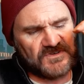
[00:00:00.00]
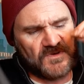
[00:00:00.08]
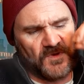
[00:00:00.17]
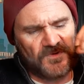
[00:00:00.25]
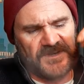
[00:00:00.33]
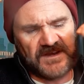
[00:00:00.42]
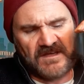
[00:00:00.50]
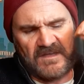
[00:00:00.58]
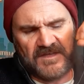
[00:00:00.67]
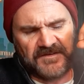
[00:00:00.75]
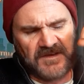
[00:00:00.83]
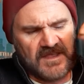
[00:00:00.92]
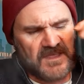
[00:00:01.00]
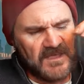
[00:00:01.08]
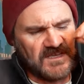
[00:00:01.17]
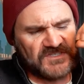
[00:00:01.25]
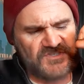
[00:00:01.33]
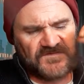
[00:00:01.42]
you're holding on
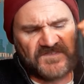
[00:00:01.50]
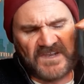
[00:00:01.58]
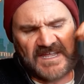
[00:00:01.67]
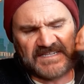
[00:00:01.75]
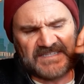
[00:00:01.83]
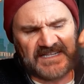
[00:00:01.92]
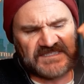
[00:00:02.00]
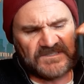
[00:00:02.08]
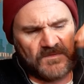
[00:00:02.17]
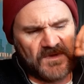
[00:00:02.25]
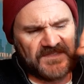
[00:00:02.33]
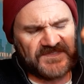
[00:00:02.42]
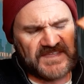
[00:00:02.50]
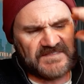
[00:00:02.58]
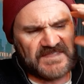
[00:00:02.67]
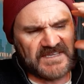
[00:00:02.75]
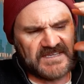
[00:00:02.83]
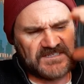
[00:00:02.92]
because you feel like that's the one thing
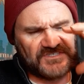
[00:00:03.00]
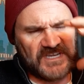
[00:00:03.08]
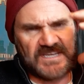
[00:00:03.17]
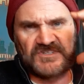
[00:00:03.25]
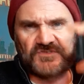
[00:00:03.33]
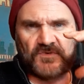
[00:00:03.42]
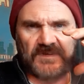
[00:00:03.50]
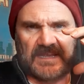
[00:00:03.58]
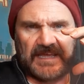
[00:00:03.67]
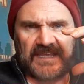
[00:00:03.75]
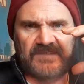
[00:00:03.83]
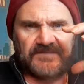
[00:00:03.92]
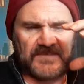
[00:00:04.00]
that can change your life.